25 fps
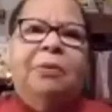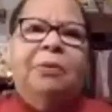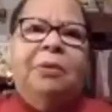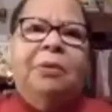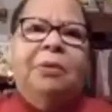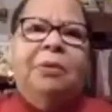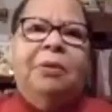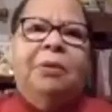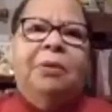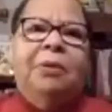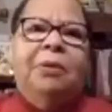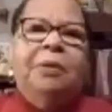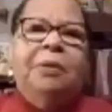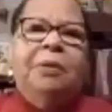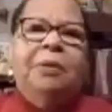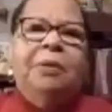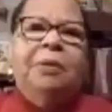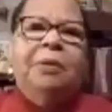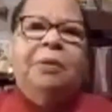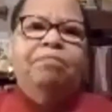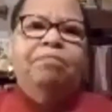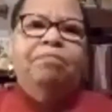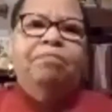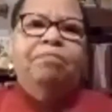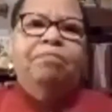It
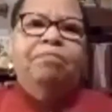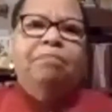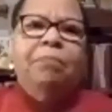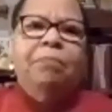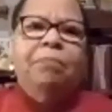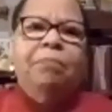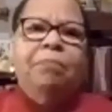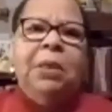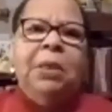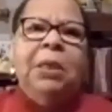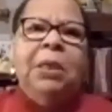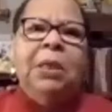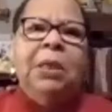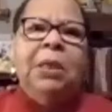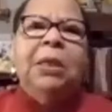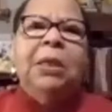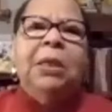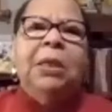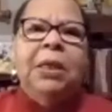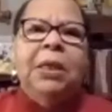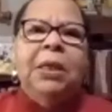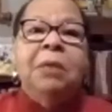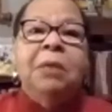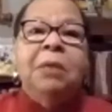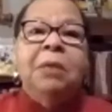
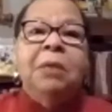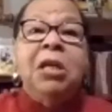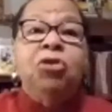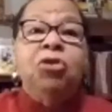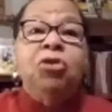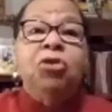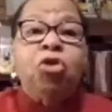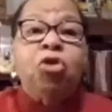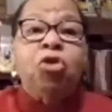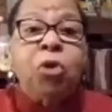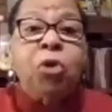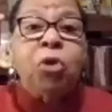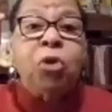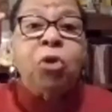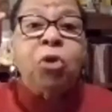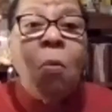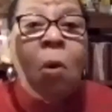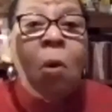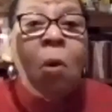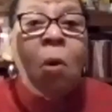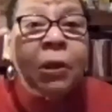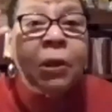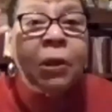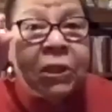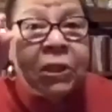means you don't want
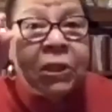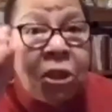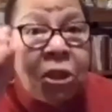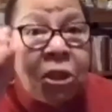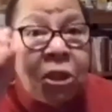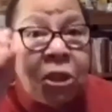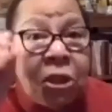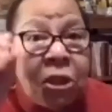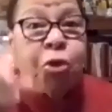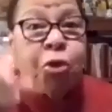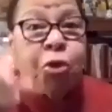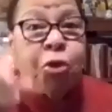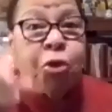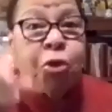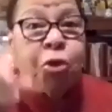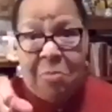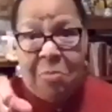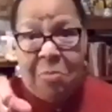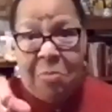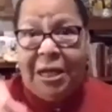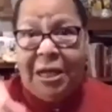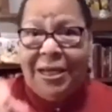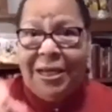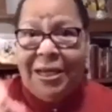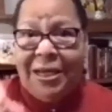to kill
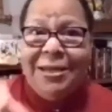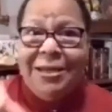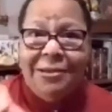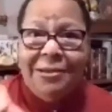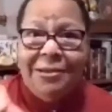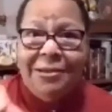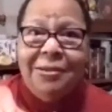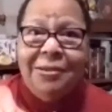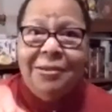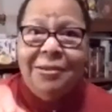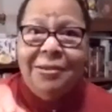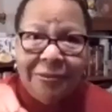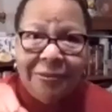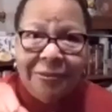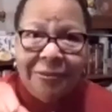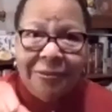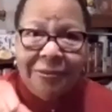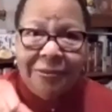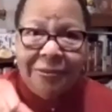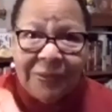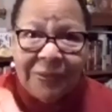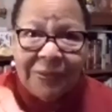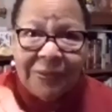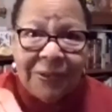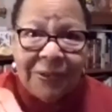somebody.
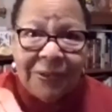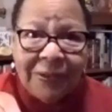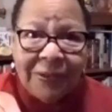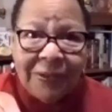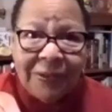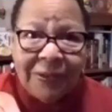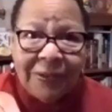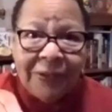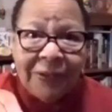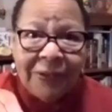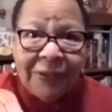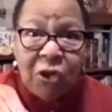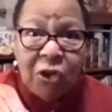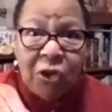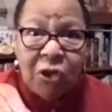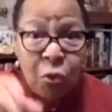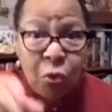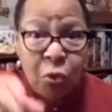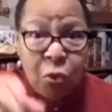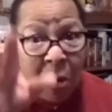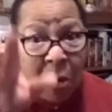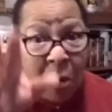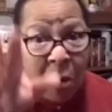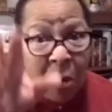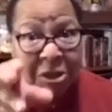You
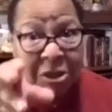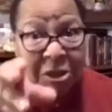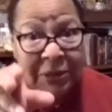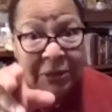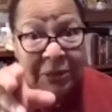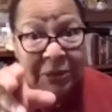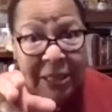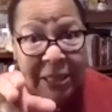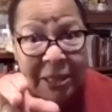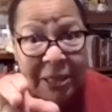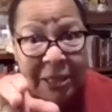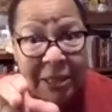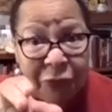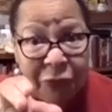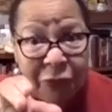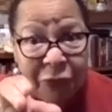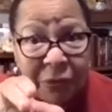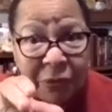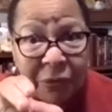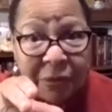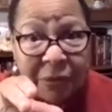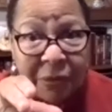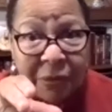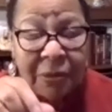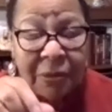want them to live.
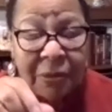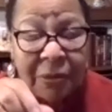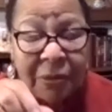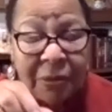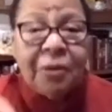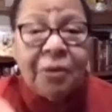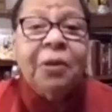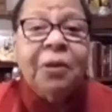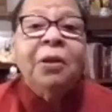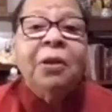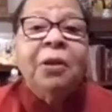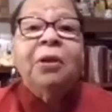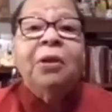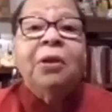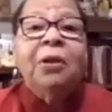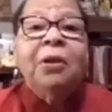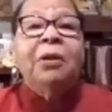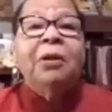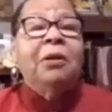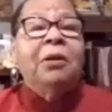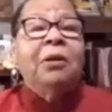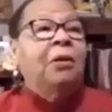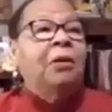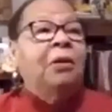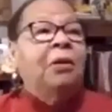
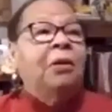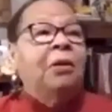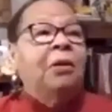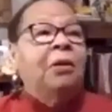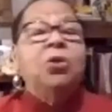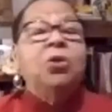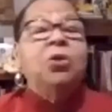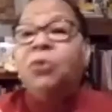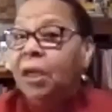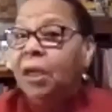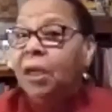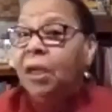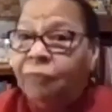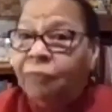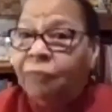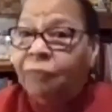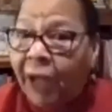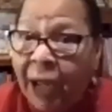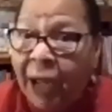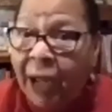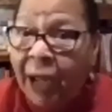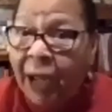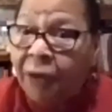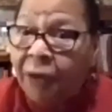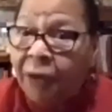You take a
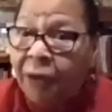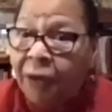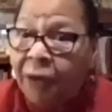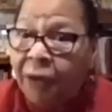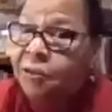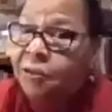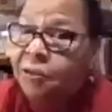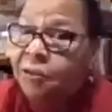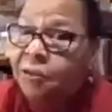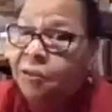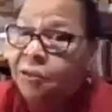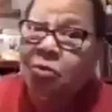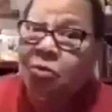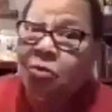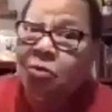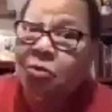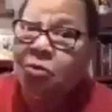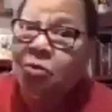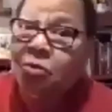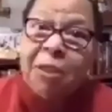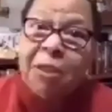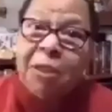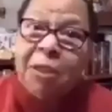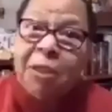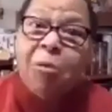vow
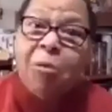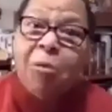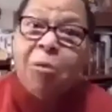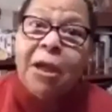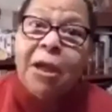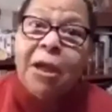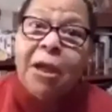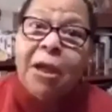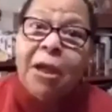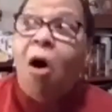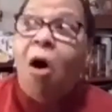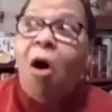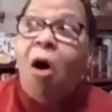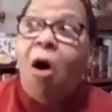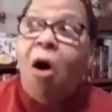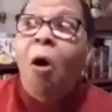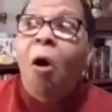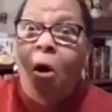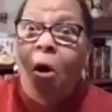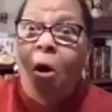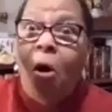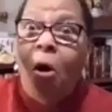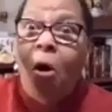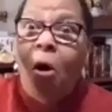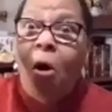to liberate
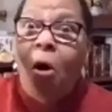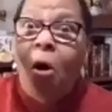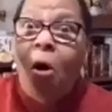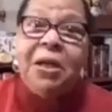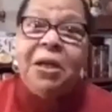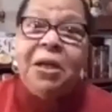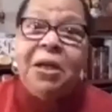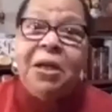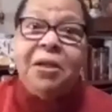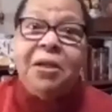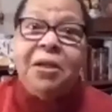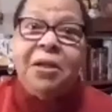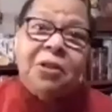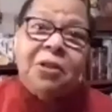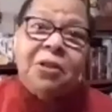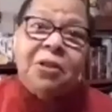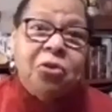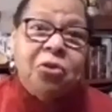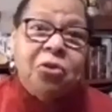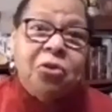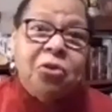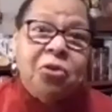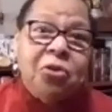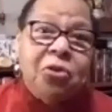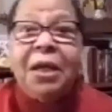all
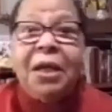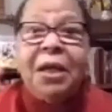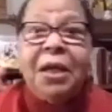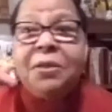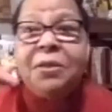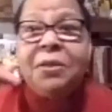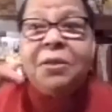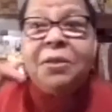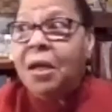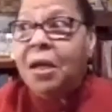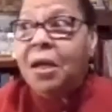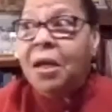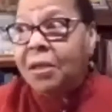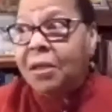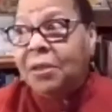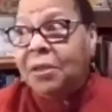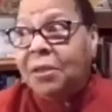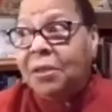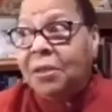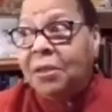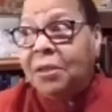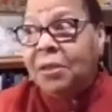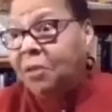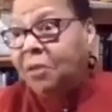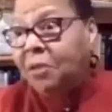beings, and you can't
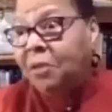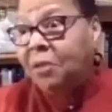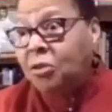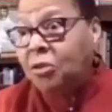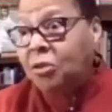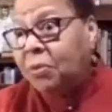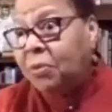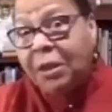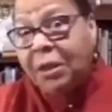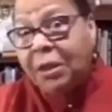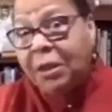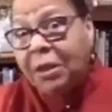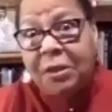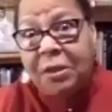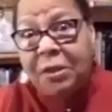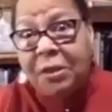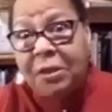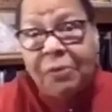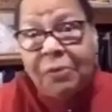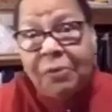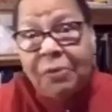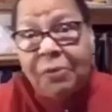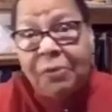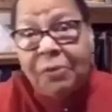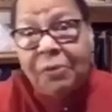say except this
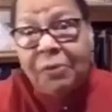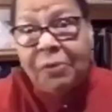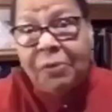one and this